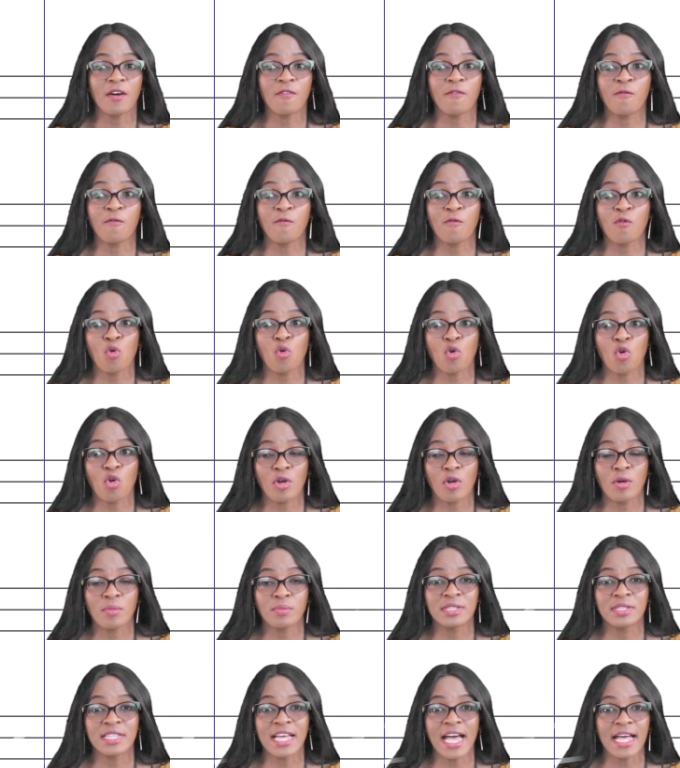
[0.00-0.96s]
a
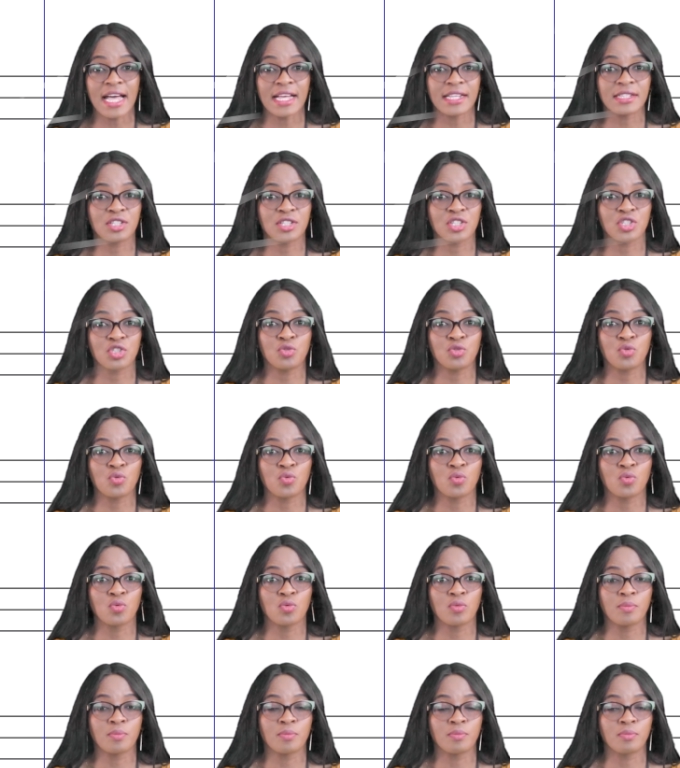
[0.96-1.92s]
form that
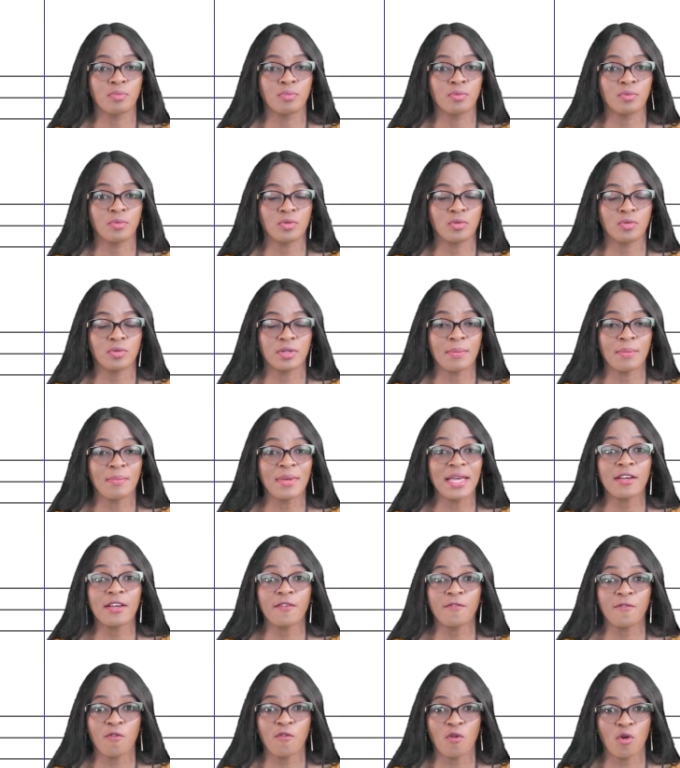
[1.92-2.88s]
you can
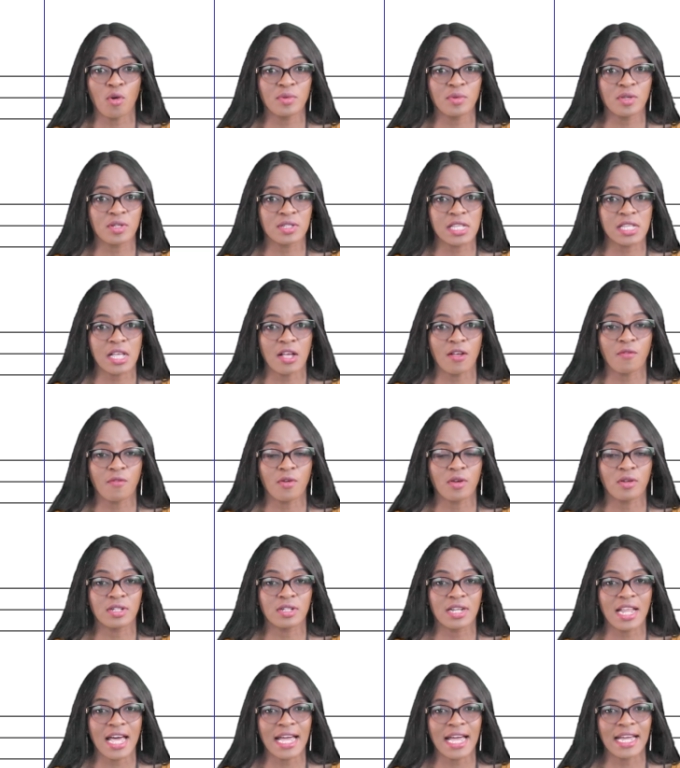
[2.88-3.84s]
make a form yourself
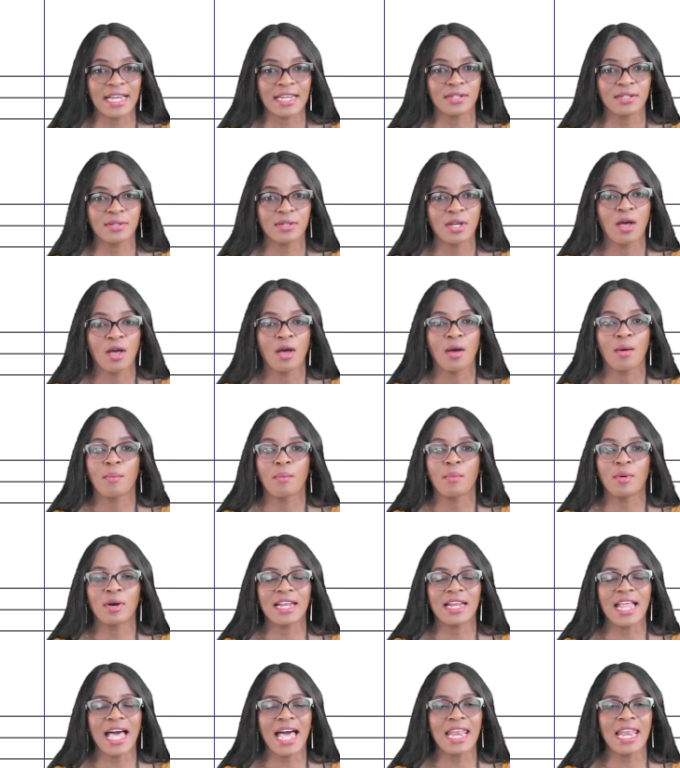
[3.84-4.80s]
online,
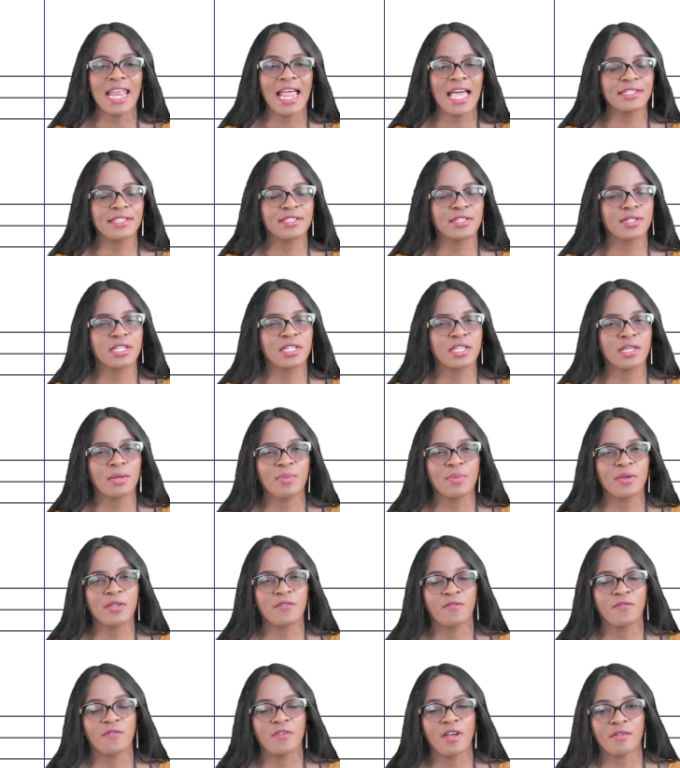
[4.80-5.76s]
but I like to keep
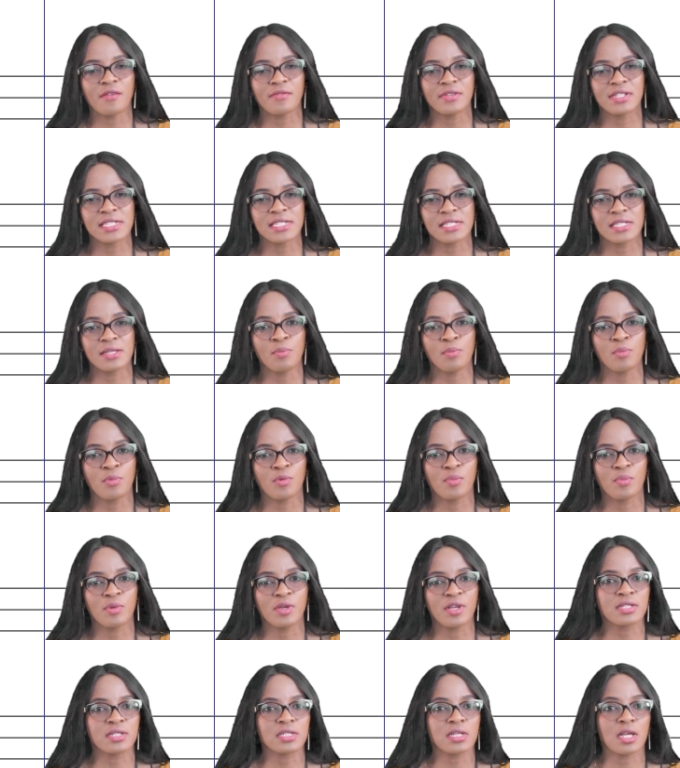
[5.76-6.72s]
it very simple
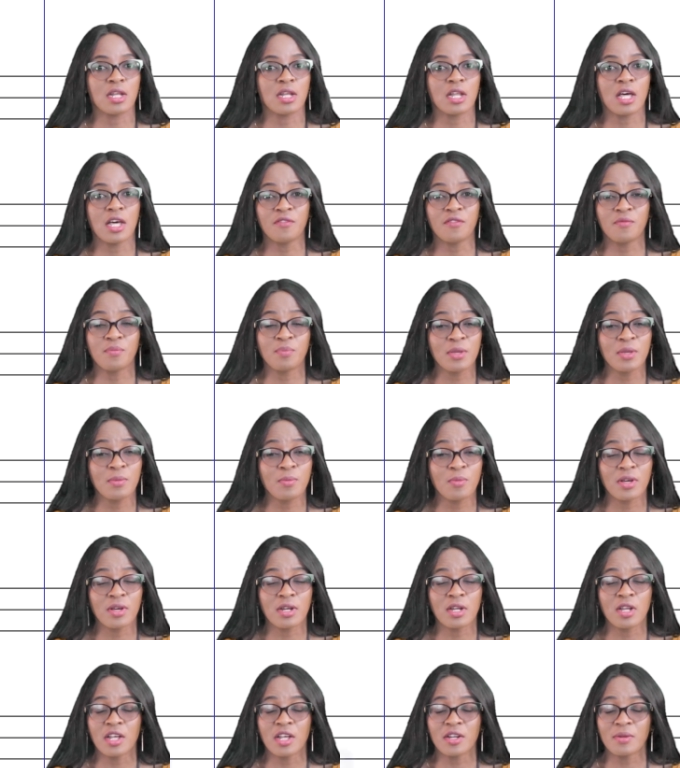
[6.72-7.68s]
because a lot of
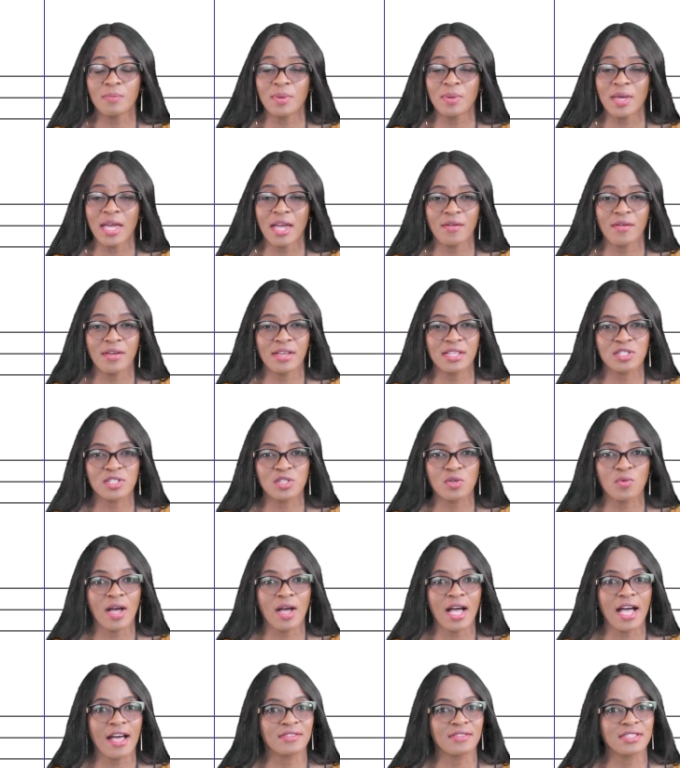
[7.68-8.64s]
parents
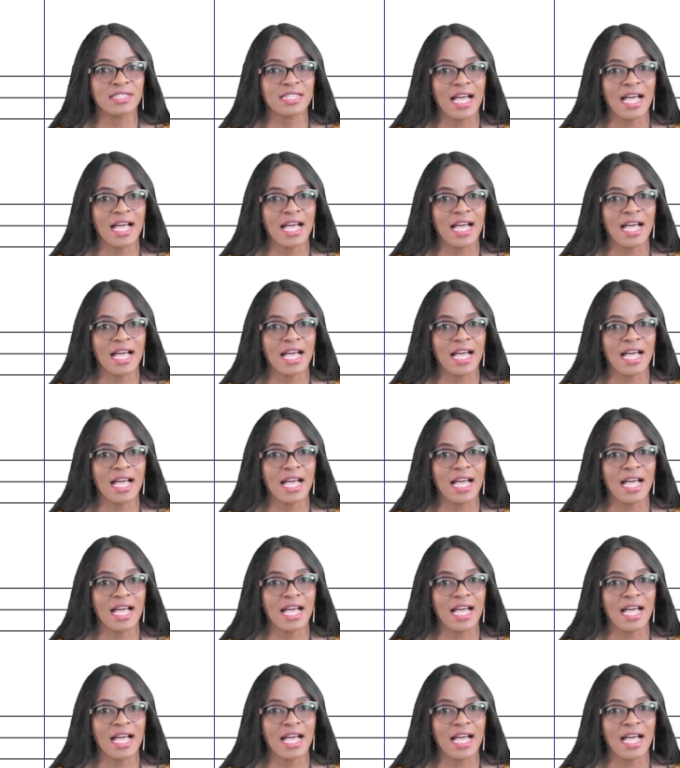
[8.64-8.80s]
don't have